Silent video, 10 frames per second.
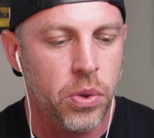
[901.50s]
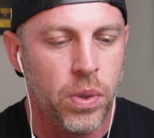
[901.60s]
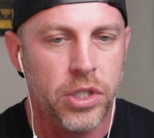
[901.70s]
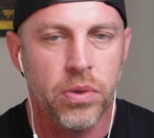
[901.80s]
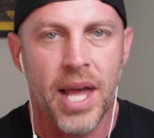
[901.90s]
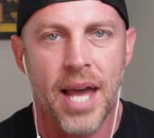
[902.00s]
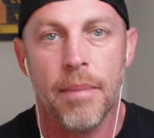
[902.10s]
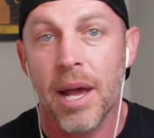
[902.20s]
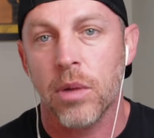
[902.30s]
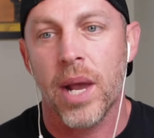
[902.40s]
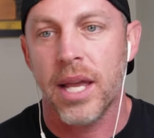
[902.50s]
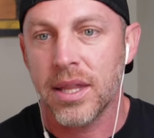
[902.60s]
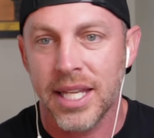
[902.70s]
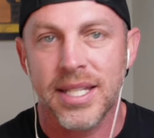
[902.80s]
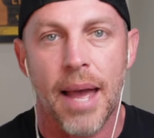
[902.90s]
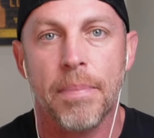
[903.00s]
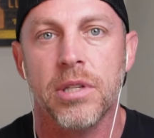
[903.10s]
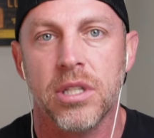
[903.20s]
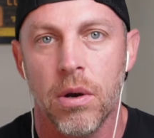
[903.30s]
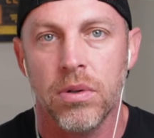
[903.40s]
do that. And by the way, these
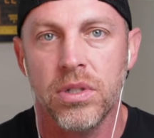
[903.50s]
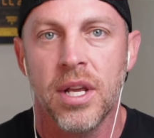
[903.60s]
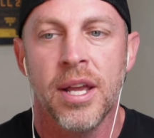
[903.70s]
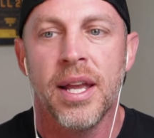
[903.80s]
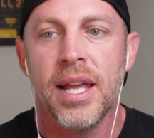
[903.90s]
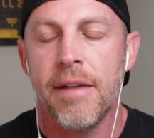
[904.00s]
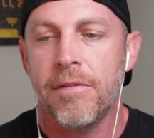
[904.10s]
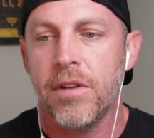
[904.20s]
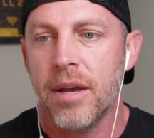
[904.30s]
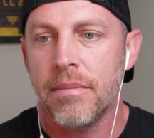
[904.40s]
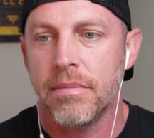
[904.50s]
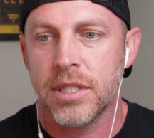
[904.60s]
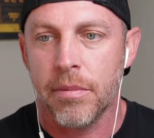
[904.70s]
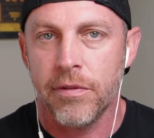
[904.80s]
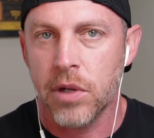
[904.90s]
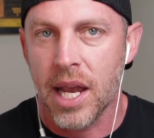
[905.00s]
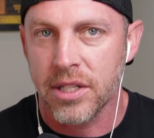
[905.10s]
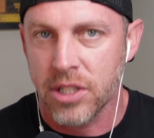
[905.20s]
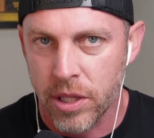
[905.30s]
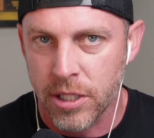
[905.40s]
episodes, if you, some of you
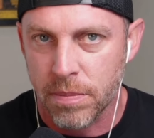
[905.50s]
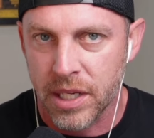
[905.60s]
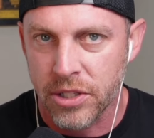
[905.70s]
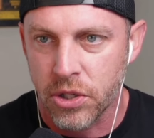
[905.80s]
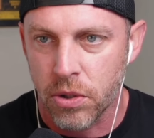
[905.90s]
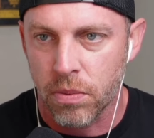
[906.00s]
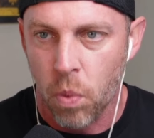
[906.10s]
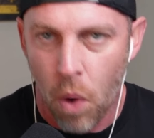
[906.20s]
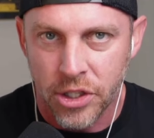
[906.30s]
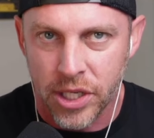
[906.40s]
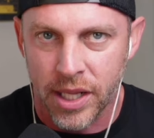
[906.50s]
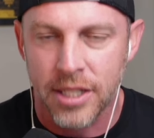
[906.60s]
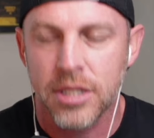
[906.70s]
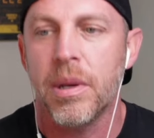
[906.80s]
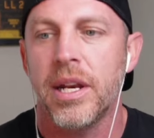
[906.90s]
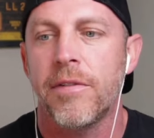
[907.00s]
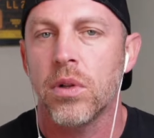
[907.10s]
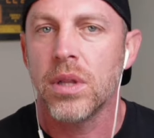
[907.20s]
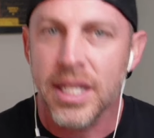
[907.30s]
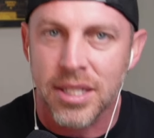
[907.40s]
guys know this because you're watching this, but if you're
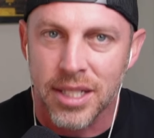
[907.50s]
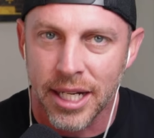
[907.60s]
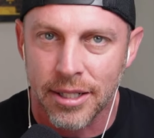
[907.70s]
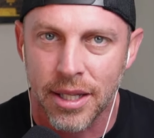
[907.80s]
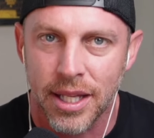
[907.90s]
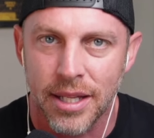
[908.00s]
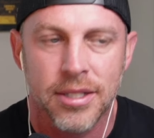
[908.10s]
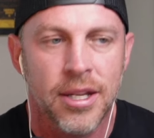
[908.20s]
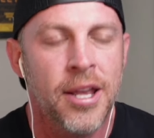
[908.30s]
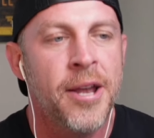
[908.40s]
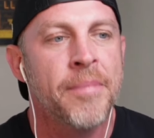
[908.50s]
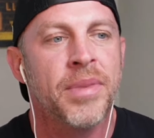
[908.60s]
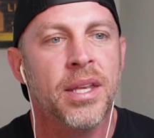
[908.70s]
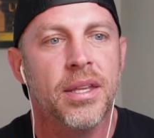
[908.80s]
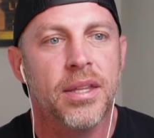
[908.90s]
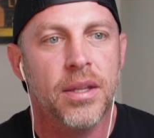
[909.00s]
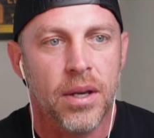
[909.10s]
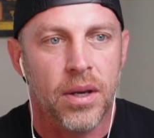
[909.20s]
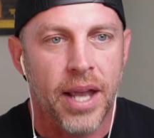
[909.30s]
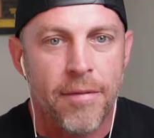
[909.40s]
listening to this,
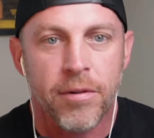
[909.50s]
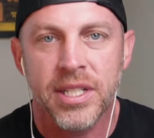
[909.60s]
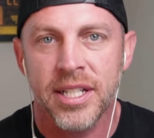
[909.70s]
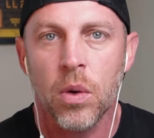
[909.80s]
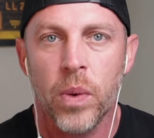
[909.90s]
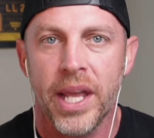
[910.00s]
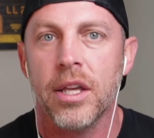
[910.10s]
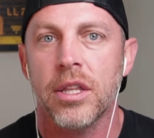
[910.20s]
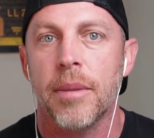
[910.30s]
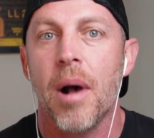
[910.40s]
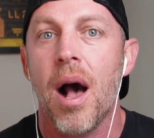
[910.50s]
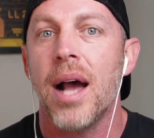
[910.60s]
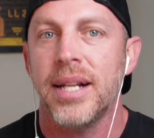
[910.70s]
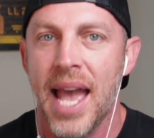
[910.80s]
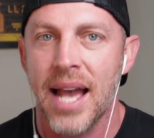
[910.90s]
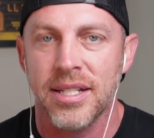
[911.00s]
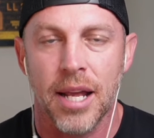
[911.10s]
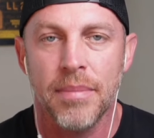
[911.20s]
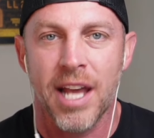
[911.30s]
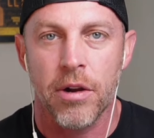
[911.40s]
every single week, the podcast
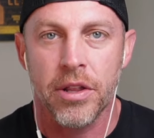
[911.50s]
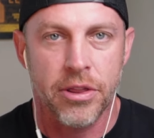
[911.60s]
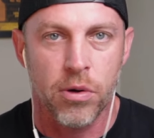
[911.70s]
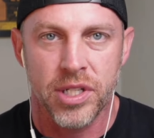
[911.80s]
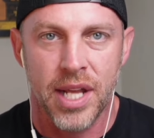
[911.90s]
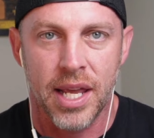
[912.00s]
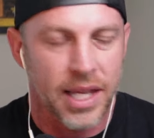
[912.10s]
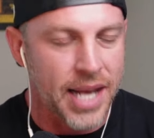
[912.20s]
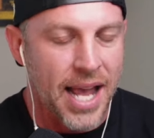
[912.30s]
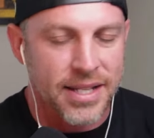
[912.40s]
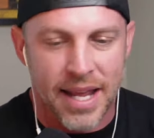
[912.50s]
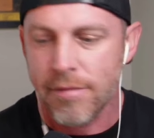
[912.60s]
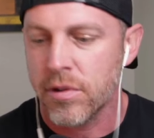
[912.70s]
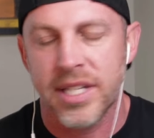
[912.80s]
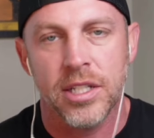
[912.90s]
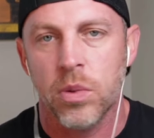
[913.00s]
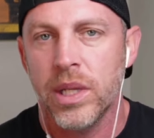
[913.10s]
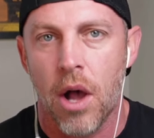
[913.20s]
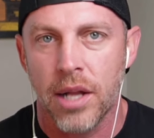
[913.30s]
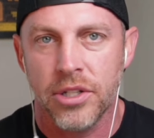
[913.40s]
comes out on Thursday. It has ever since we
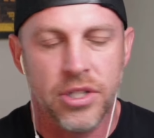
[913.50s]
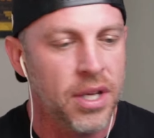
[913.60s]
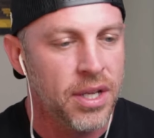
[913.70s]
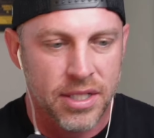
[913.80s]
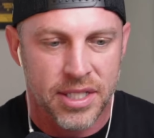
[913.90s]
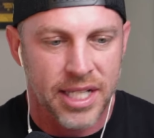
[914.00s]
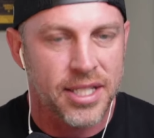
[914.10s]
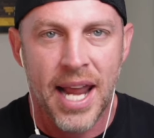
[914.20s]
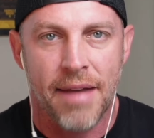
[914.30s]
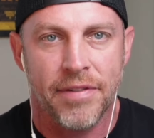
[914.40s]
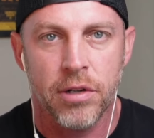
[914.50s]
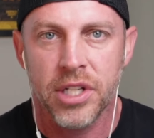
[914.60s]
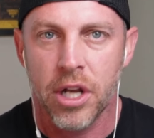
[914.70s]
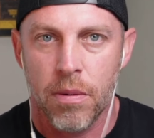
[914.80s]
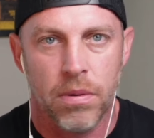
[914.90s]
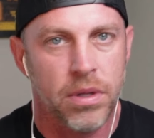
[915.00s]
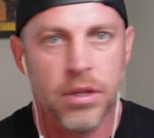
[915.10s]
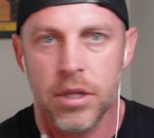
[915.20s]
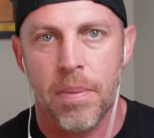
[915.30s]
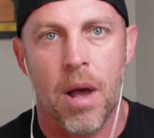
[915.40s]
launched six and a half years ago.
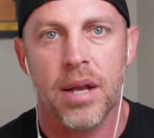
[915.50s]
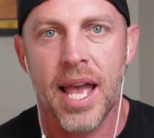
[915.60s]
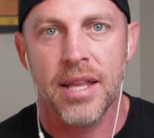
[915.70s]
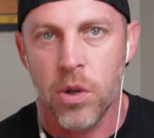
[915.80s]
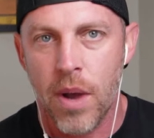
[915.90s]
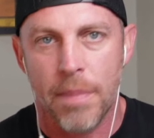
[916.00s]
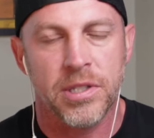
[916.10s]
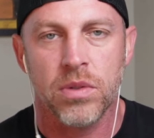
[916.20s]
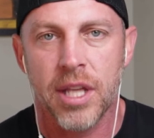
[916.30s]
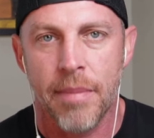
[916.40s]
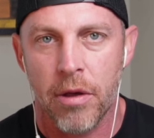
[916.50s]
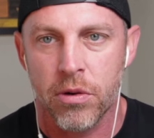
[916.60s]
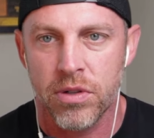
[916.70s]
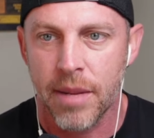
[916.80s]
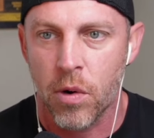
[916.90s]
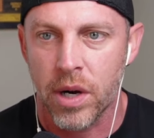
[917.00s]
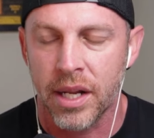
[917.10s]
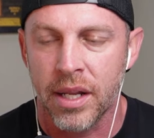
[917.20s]
The podcast, the new episodes come out Thursday morning.